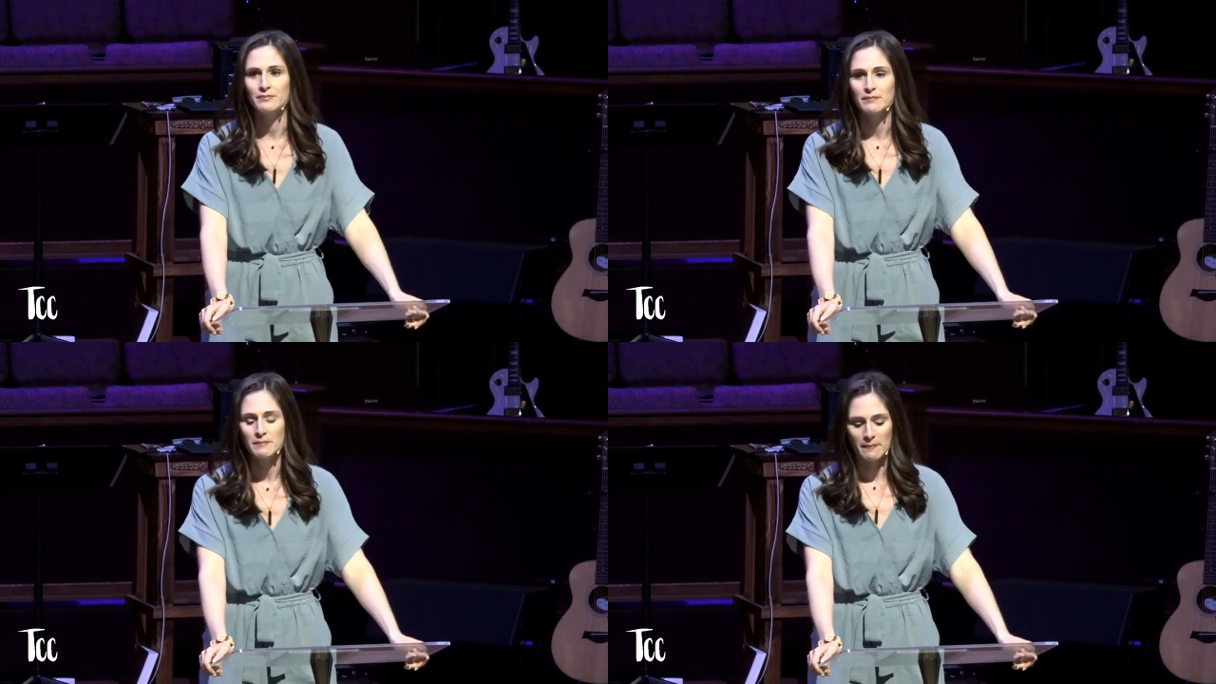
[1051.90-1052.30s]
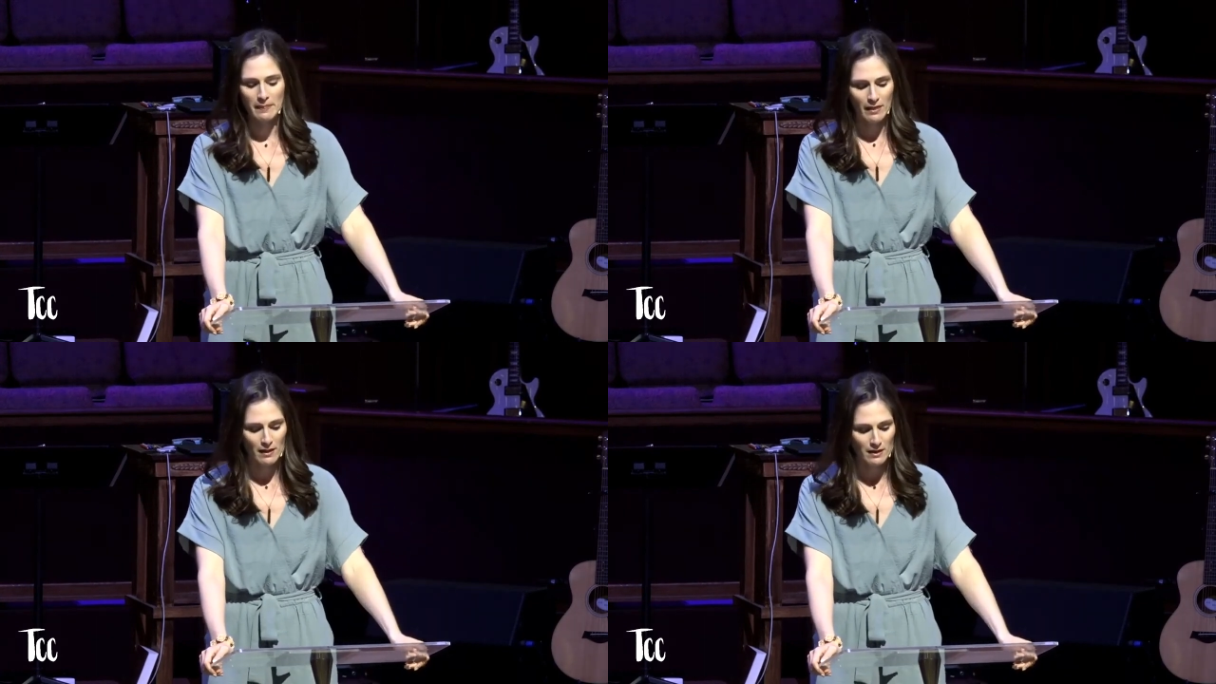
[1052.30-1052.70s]

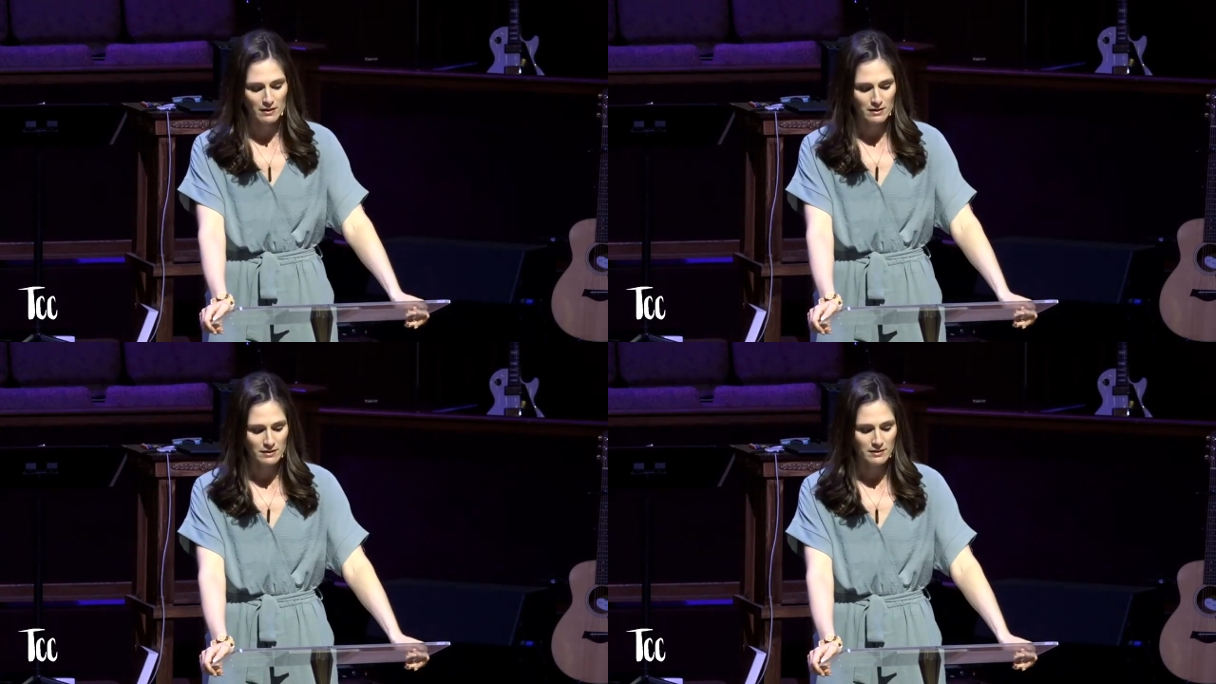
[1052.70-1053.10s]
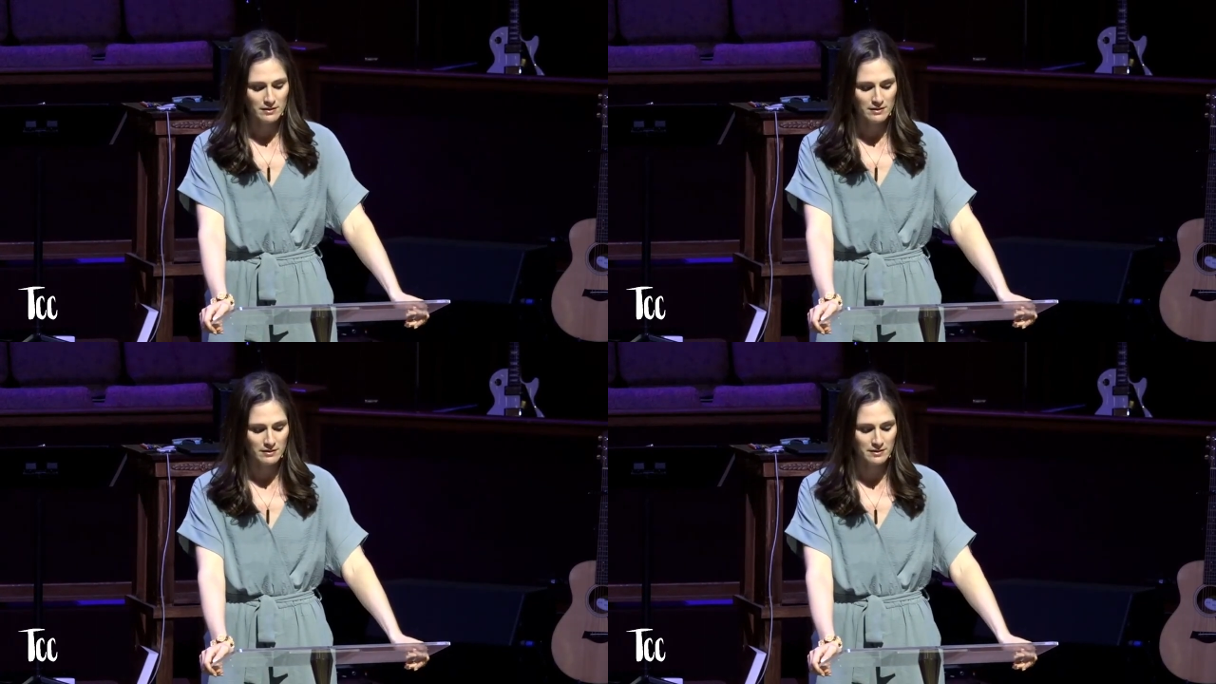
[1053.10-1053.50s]

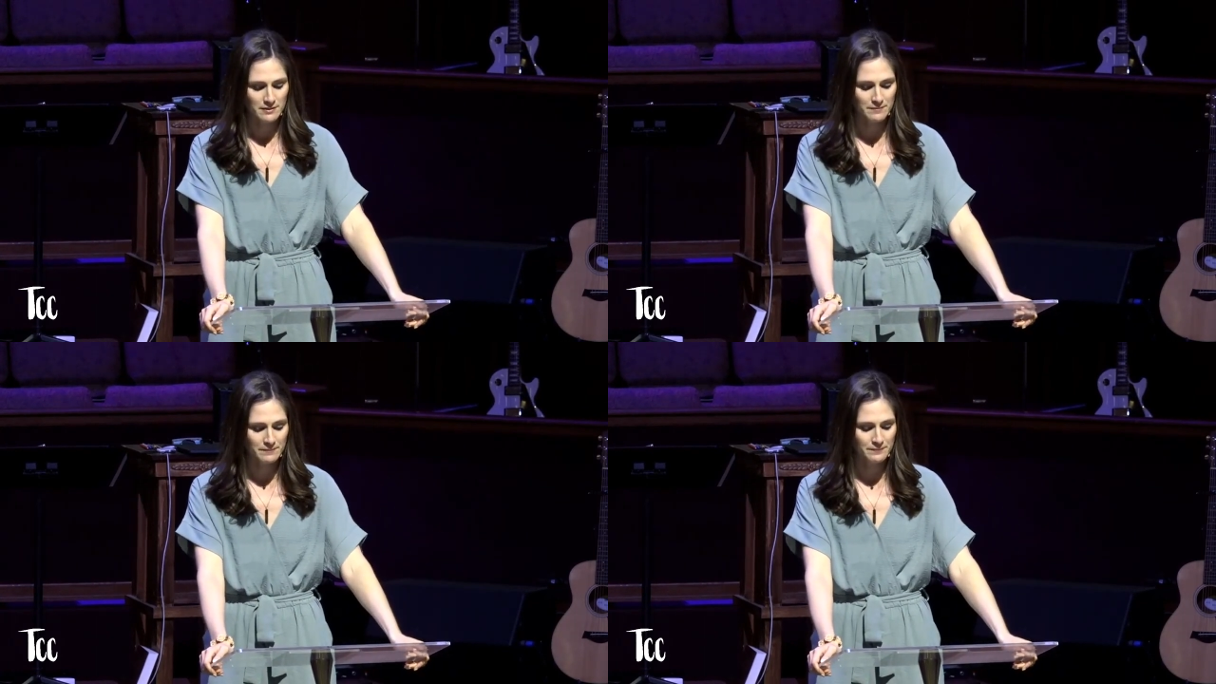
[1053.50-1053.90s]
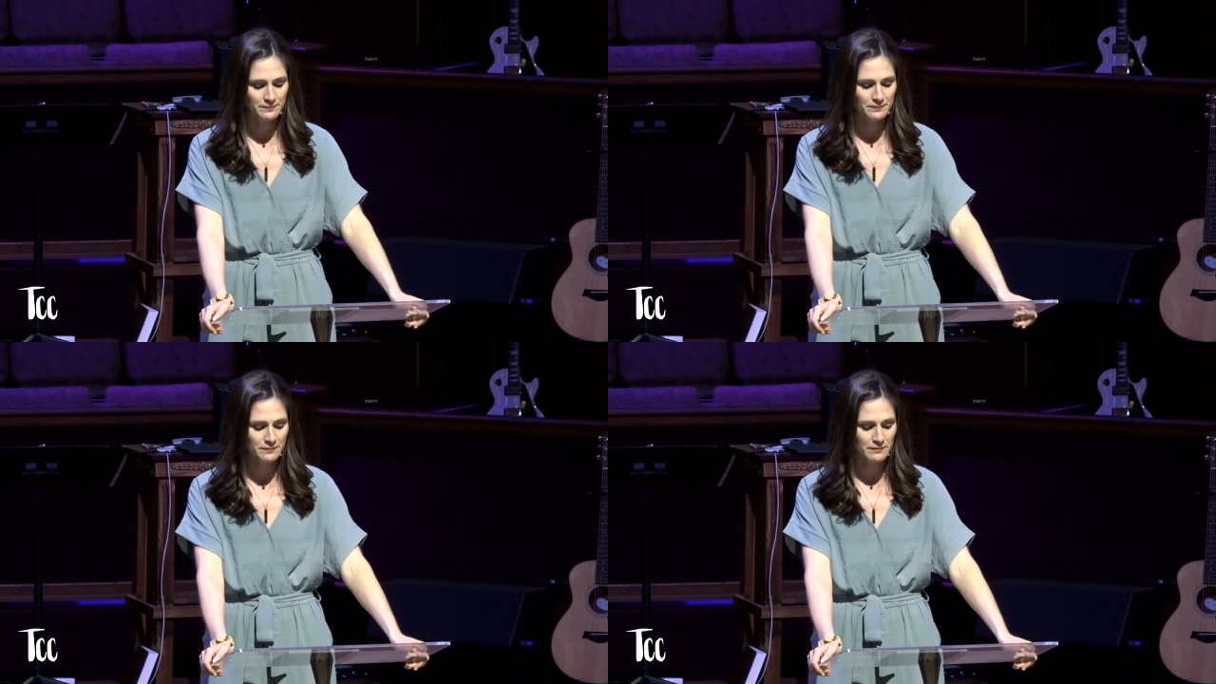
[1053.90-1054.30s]

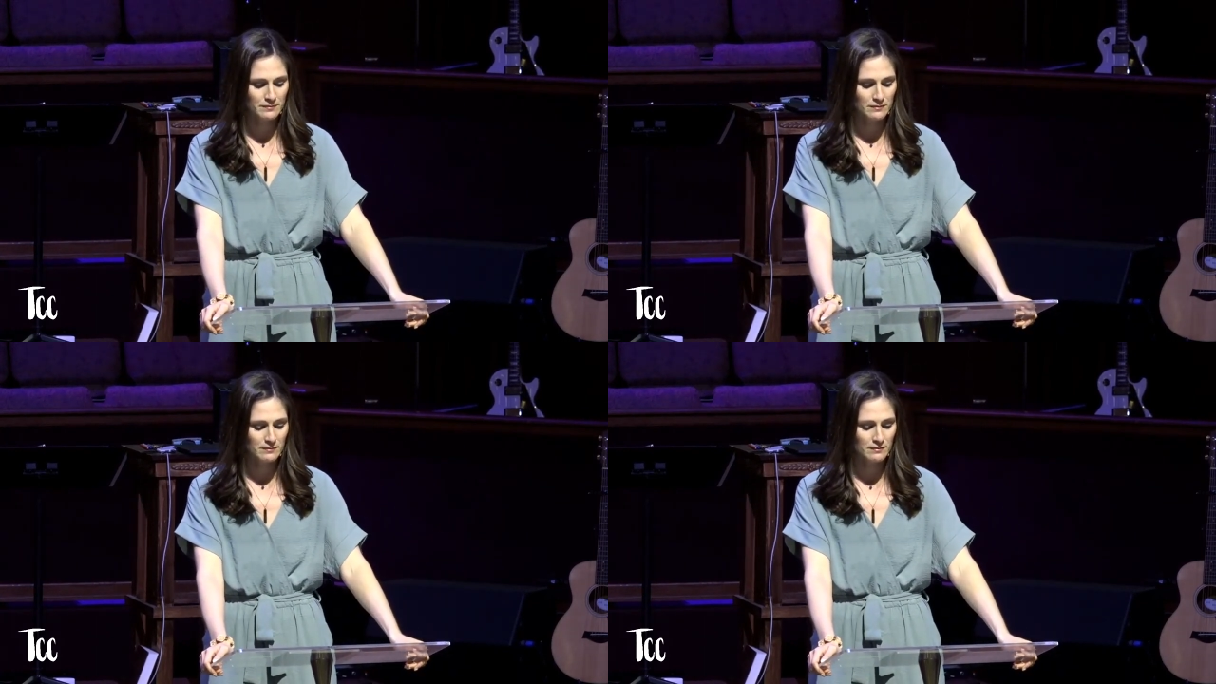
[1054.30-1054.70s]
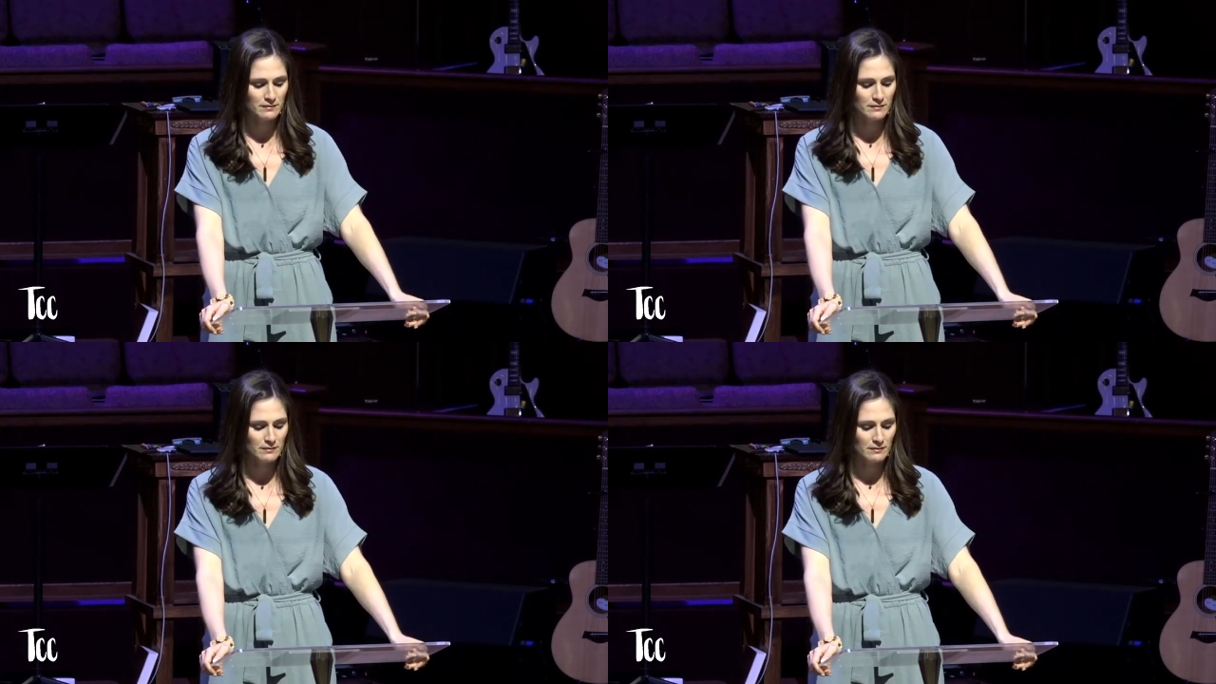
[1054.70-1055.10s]

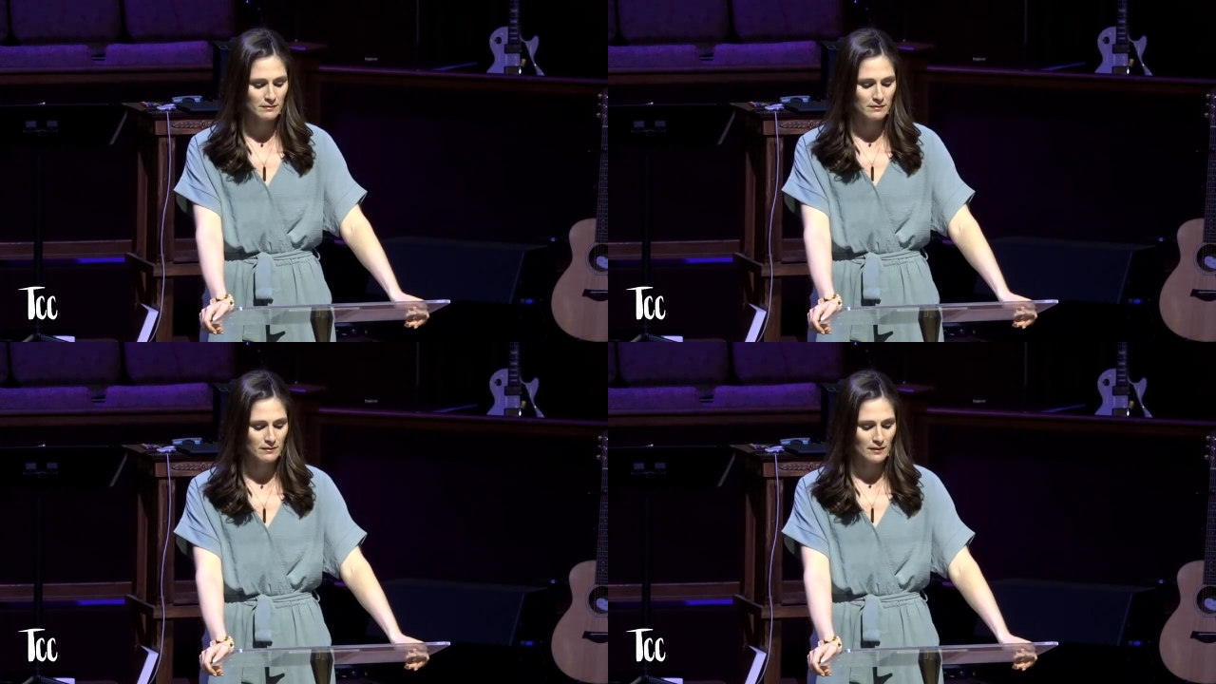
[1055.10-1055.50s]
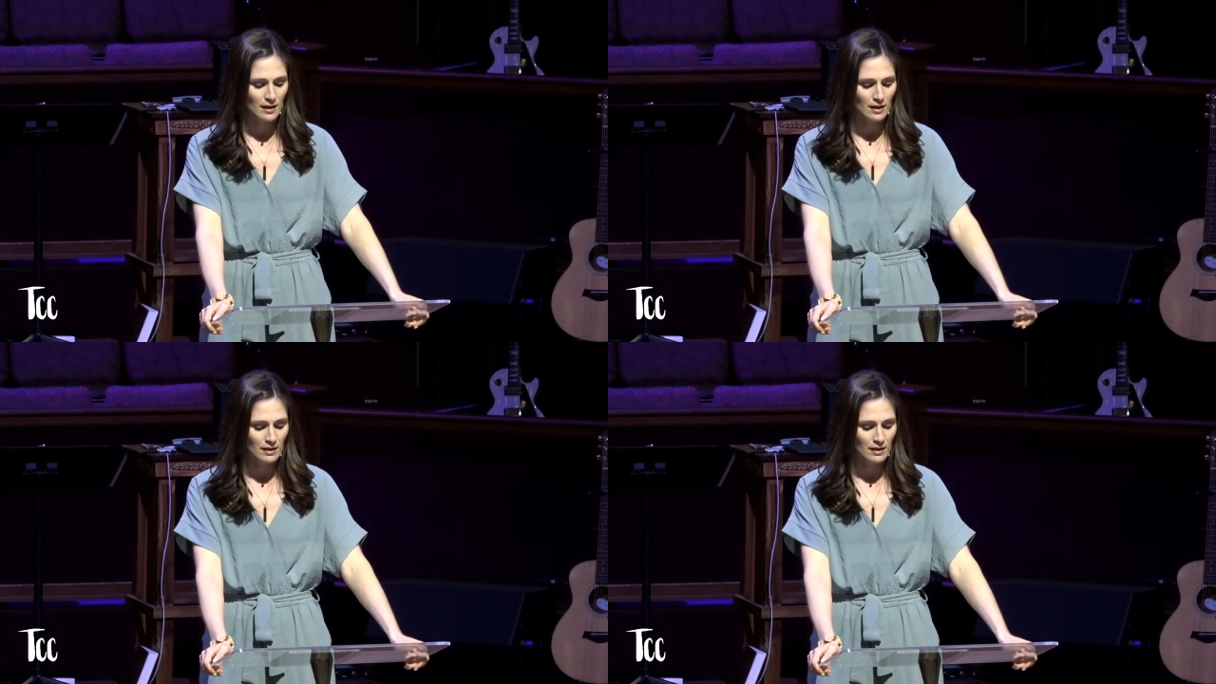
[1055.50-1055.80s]
Nothing is said.